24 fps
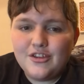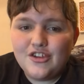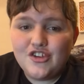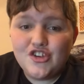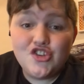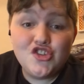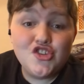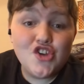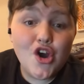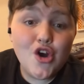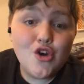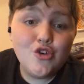
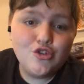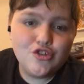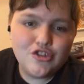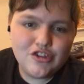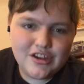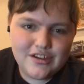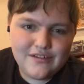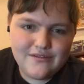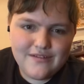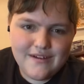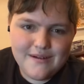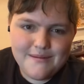
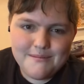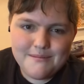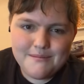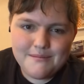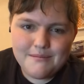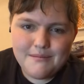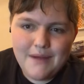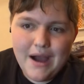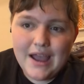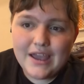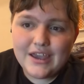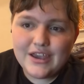Shoji from
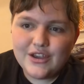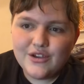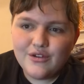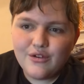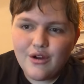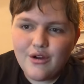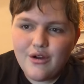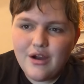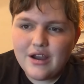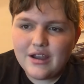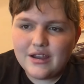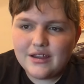My
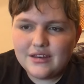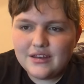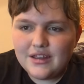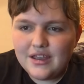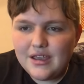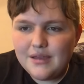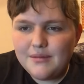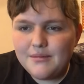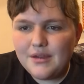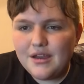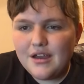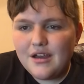Hero
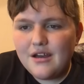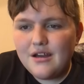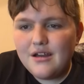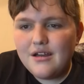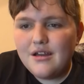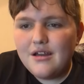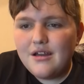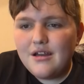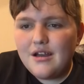Academia.